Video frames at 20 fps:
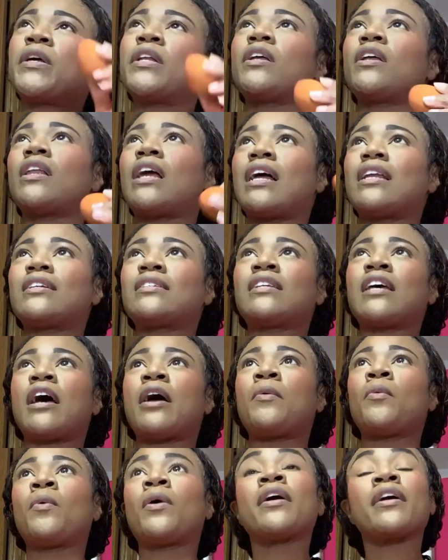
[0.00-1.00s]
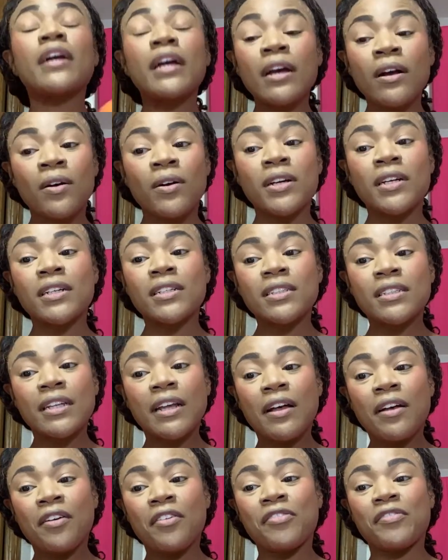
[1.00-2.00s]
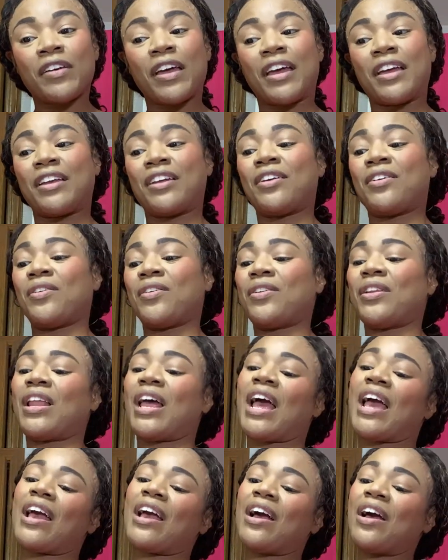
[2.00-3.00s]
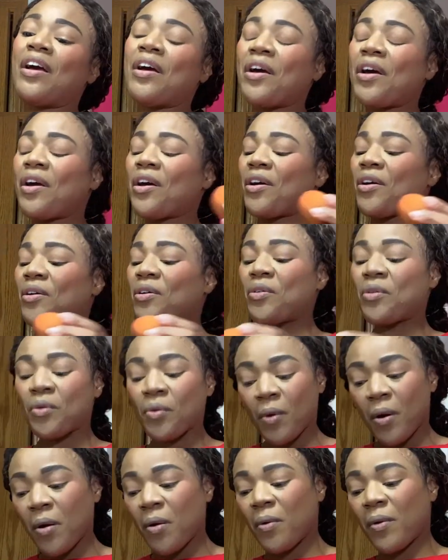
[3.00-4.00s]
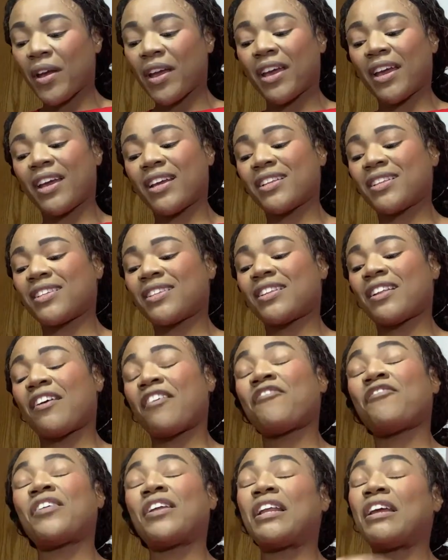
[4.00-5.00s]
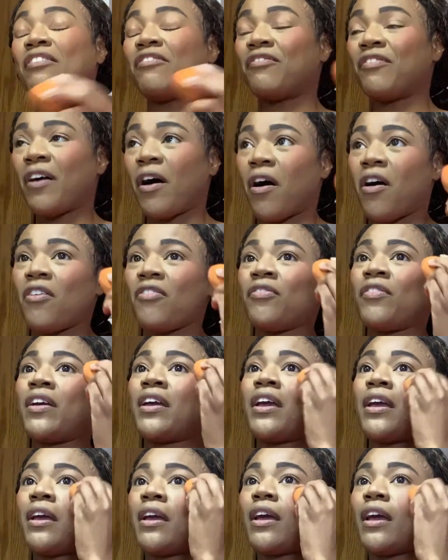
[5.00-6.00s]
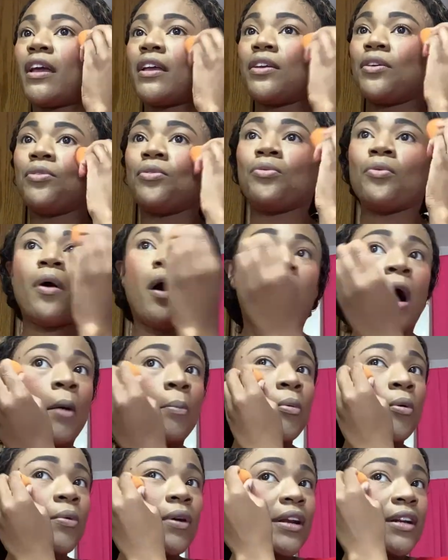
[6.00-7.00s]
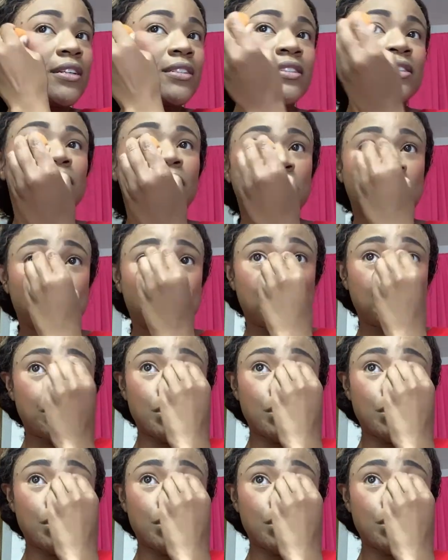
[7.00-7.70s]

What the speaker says: spend a lot of time working on yourself and you're like growing and stuff and evolving and you operate at